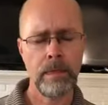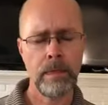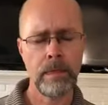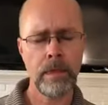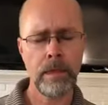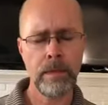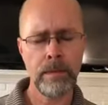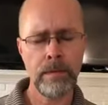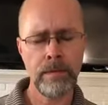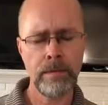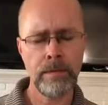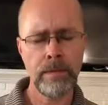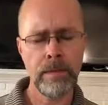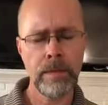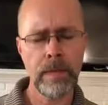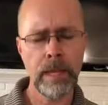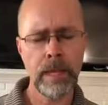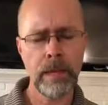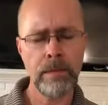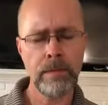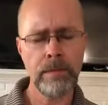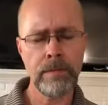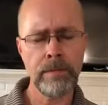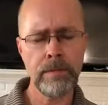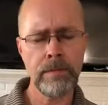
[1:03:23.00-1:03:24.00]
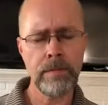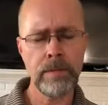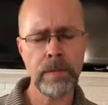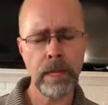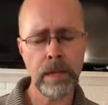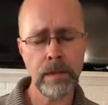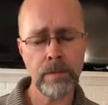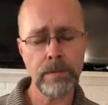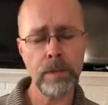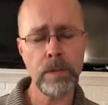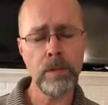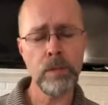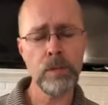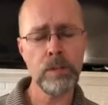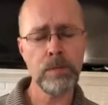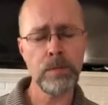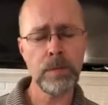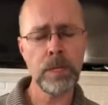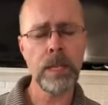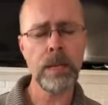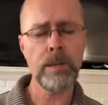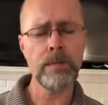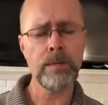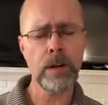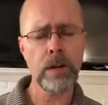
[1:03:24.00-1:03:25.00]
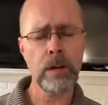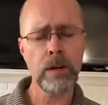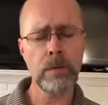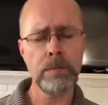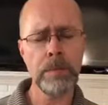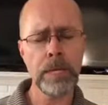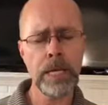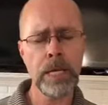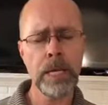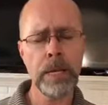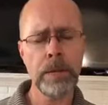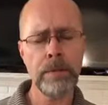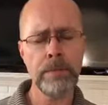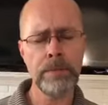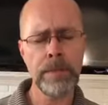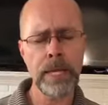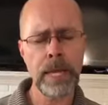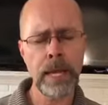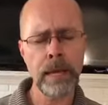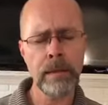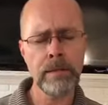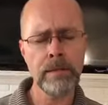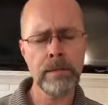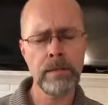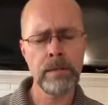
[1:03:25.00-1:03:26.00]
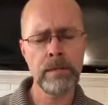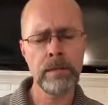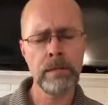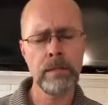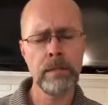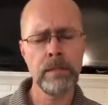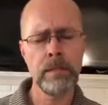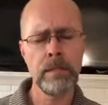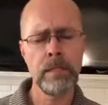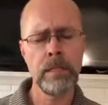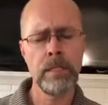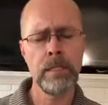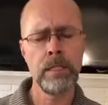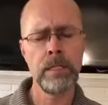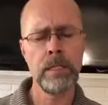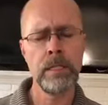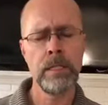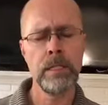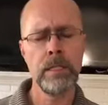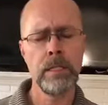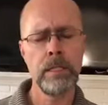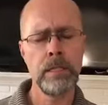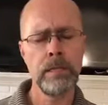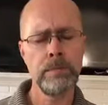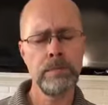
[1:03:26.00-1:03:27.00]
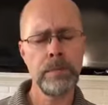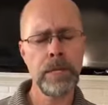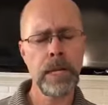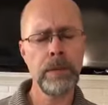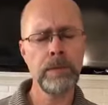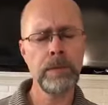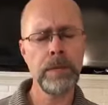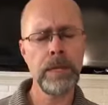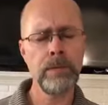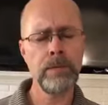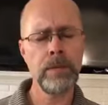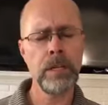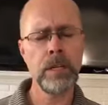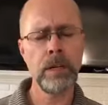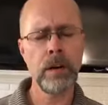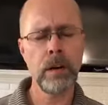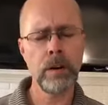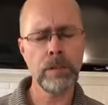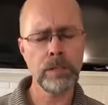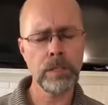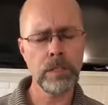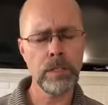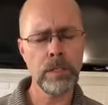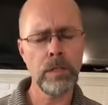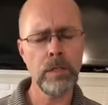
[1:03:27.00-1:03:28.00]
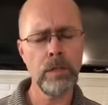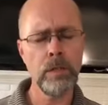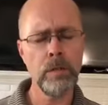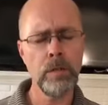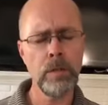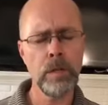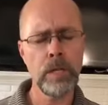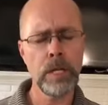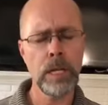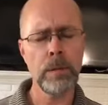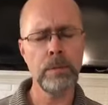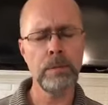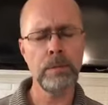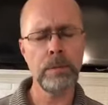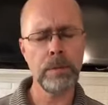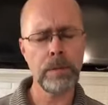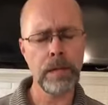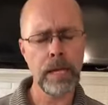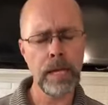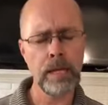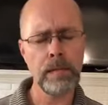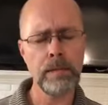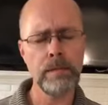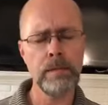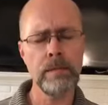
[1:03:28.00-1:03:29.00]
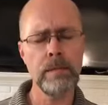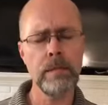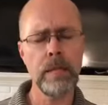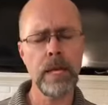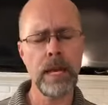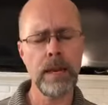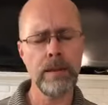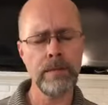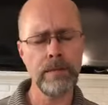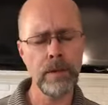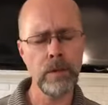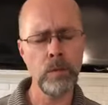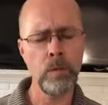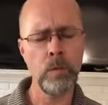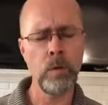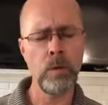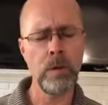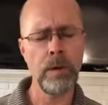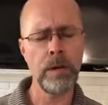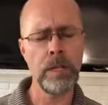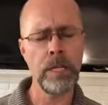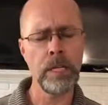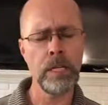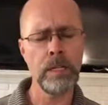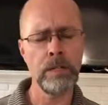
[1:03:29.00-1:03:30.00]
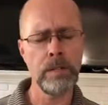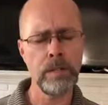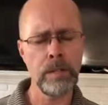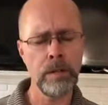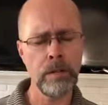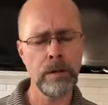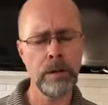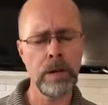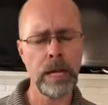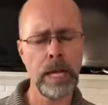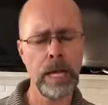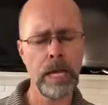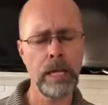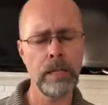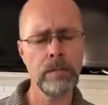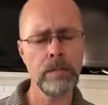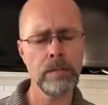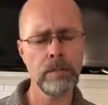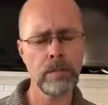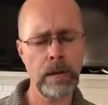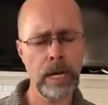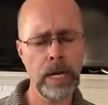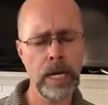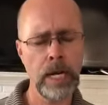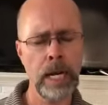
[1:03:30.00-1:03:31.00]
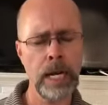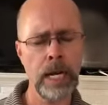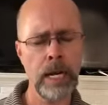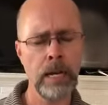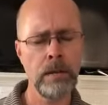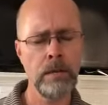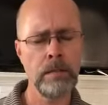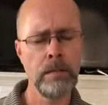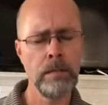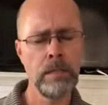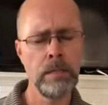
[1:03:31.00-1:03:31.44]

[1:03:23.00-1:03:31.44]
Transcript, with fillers: They've, they've, they've used me, they've hurt me, yes, but I'm giving it all to you. And I place everyone into your hands right now.